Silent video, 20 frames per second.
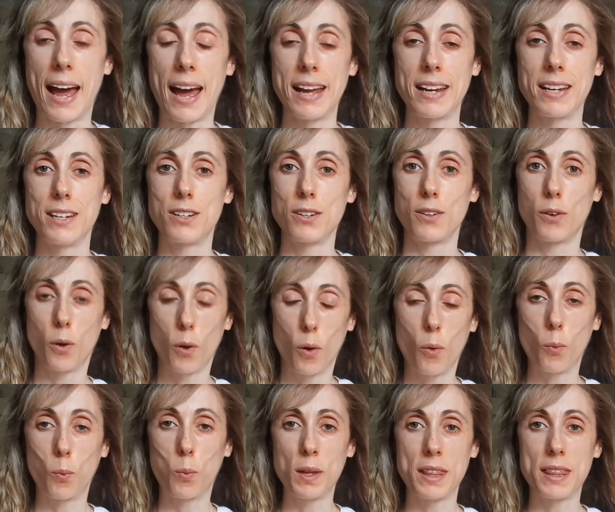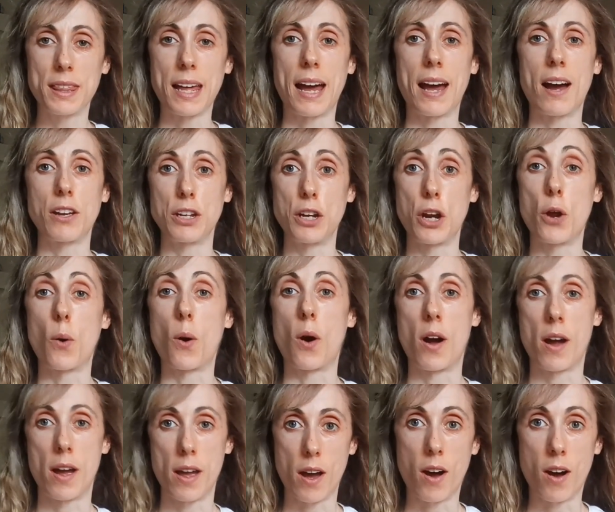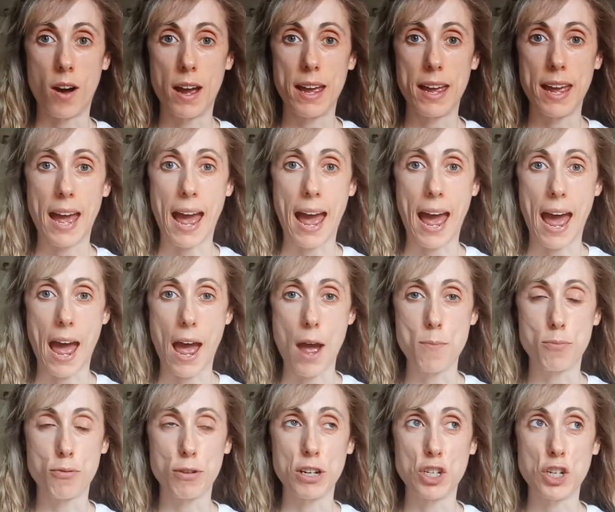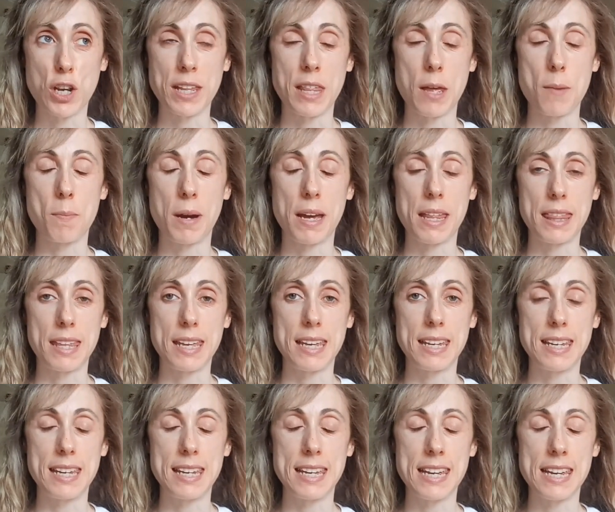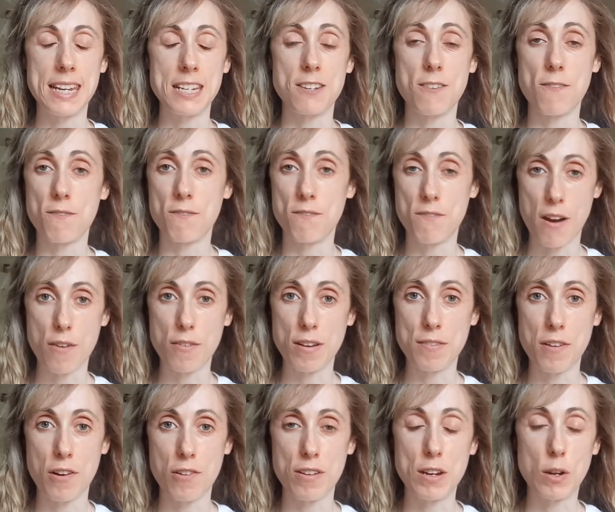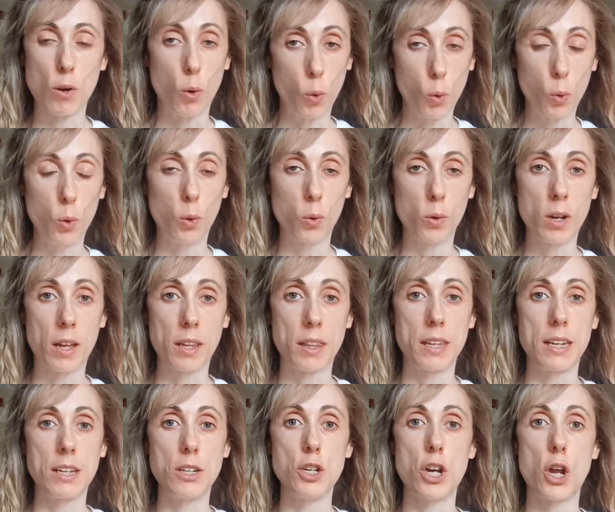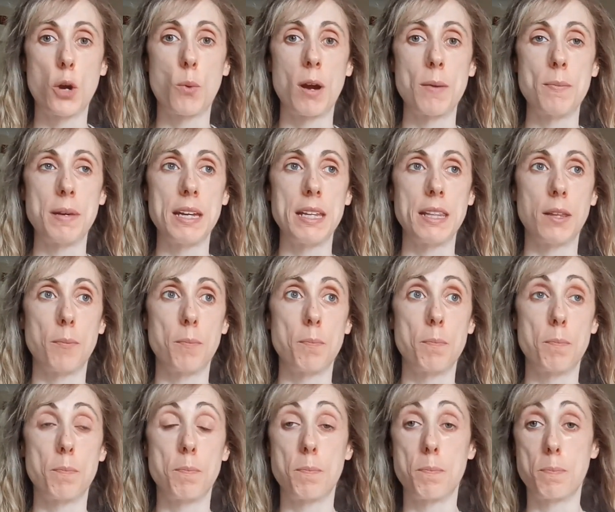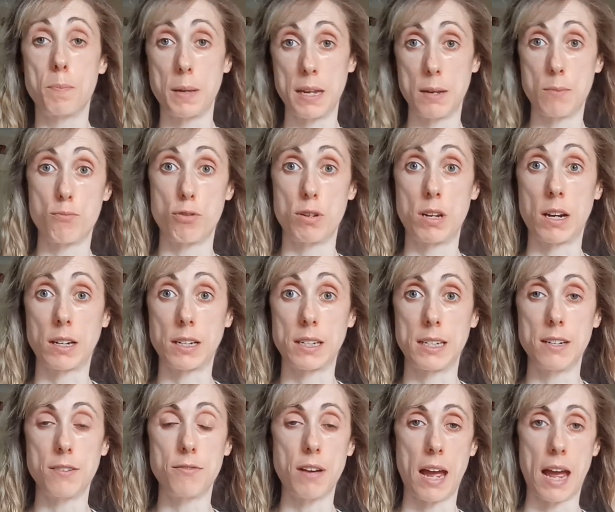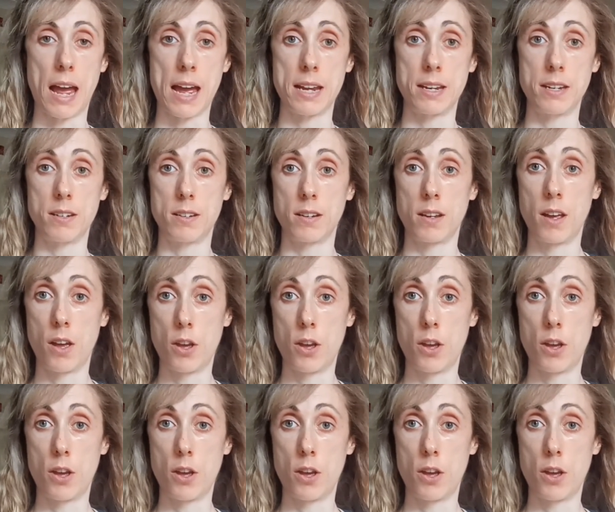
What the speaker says: And with that, I appreciate that my thinking is very, very all or nothing. I'm either being productive and,